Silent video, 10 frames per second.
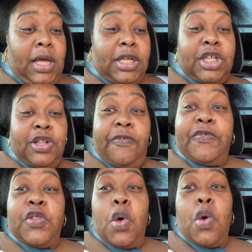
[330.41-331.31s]
to the
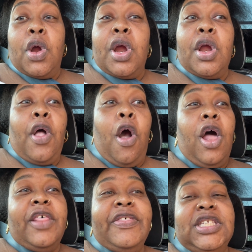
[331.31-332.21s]
floor,
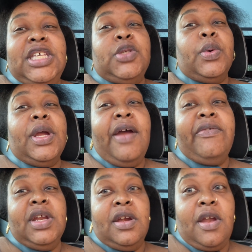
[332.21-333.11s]
all the seats were
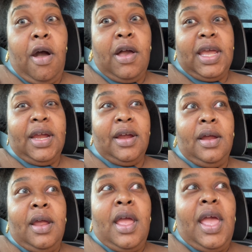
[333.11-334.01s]
covered in dog hair.
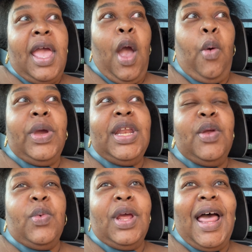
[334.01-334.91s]
And we
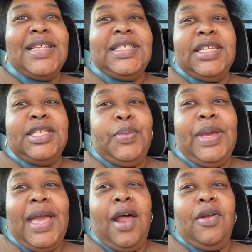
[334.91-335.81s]
didn't realize it until we
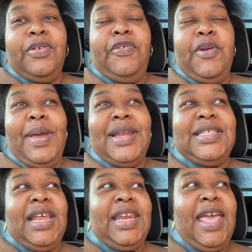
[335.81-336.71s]
got on the freeway to
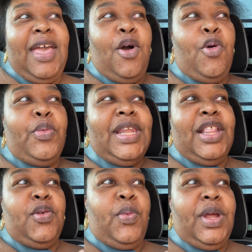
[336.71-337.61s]
San Diego and we
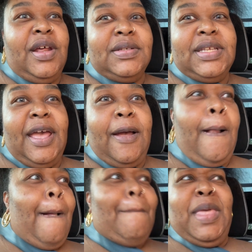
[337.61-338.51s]
let the windows down
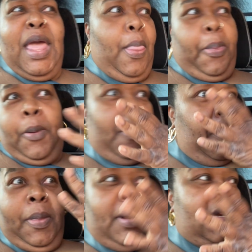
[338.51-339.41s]
and
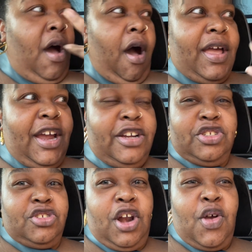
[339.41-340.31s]
the dog hair
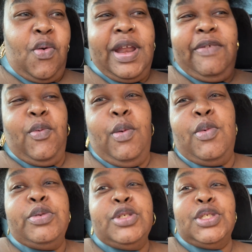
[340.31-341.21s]
just started going everywhere.
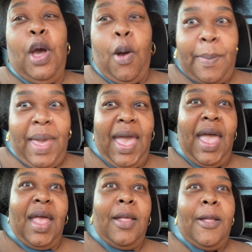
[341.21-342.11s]
We were so mad.